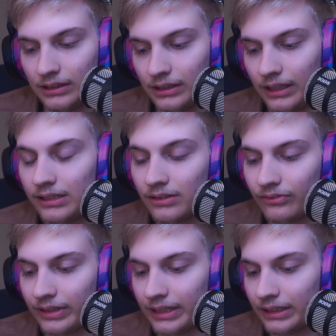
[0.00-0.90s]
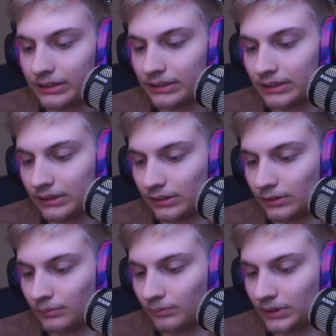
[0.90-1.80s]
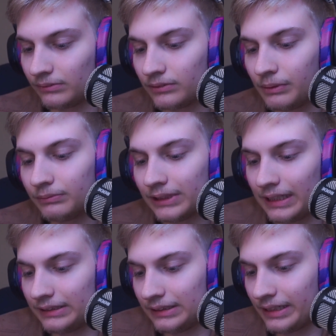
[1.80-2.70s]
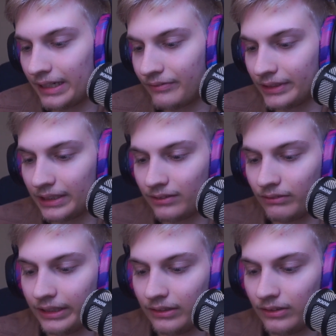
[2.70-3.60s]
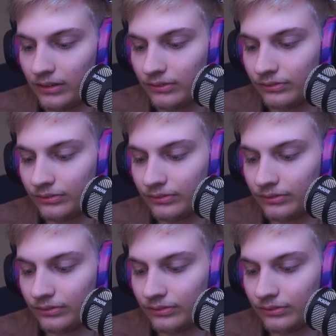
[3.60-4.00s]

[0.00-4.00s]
kind of facts. Um, some of the people that I did have, I kind of ran off